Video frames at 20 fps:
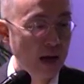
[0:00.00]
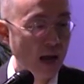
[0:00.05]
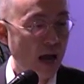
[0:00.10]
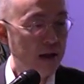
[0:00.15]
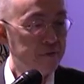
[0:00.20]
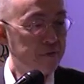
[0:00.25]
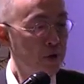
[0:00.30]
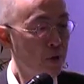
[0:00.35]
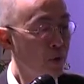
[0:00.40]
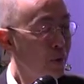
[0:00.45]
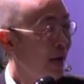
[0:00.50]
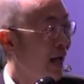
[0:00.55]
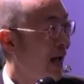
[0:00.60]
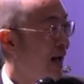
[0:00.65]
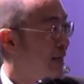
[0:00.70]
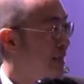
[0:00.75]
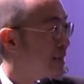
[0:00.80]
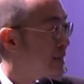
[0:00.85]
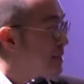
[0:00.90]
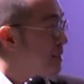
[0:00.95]
If you look
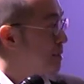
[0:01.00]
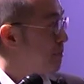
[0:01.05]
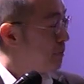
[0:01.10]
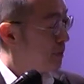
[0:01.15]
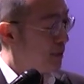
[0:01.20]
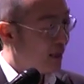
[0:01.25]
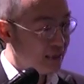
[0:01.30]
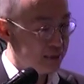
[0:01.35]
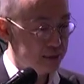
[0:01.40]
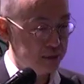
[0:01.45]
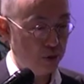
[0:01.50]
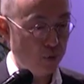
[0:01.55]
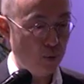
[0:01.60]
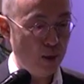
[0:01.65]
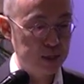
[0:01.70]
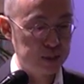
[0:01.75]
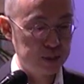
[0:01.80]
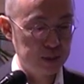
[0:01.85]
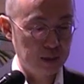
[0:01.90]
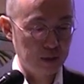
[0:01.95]
at the supply
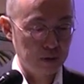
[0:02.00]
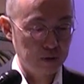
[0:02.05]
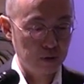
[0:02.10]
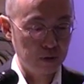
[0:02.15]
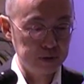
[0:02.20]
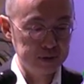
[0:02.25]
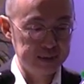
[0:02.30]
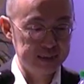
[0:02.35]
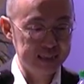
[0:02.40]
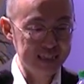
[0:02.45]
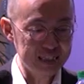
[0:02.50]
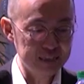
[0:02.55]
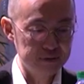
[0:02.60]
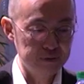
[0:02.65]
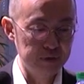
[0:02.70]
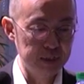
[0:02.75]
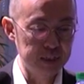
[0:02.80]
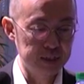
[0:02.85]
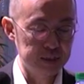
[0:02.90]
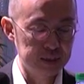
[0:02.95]
situation across these
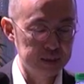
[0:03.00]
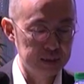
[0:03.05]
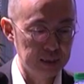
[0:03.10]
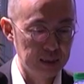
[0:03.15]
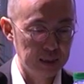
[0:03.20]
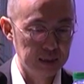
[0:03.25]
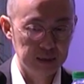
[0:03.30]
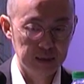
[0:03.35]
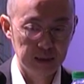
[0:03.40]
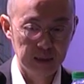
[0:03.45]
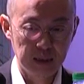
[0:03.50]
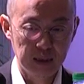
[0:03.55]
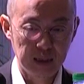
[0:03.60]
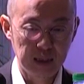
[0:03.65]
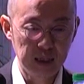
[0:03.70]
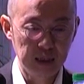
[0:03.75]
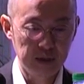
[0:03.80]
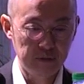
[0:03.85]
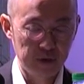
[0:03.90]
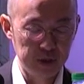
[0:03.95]
regions
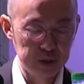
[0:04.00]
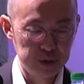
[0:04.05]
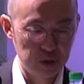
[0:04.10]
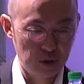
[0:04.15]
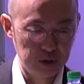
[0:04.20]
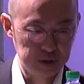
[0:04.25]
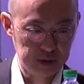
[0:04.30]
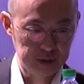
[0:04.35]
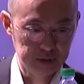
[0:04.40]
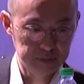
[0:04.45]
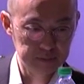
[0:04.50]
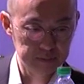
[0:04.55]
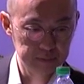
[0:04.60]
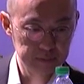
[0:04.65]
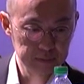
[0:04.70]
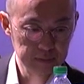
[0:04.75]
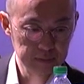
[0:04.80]
in the very short term,